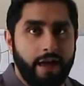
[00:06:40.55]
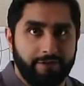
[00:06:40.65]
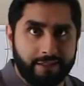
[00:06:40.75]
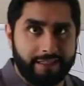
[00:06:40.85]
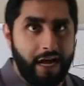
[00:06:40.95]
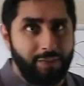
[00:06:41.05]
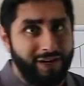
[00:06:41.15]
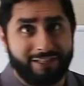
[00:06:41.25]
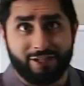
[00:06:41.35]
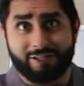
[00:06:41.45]
if the stock
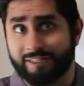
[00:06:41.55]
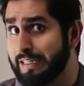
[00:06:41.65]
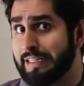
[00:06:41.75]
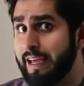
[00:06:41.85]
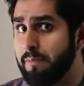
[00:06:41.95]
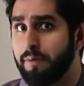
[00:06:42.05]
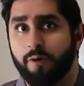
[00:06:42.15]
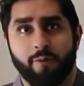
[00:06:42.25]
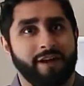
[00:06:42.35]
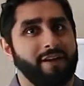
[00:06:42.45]
price starts to dip,
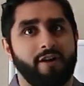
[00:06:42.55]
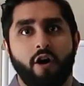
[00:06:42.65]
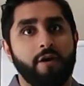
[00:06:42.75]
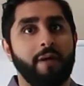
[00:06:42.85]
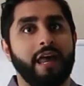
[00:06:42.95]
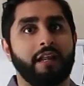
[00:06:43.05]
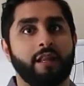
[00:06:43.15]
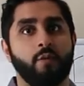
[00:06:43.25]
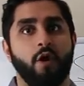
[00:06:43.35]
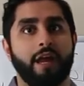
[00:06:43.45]
we
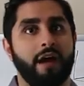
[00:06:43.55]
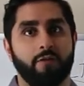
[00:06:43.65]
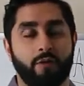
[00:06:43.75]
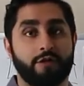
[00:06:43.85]
automatically want out.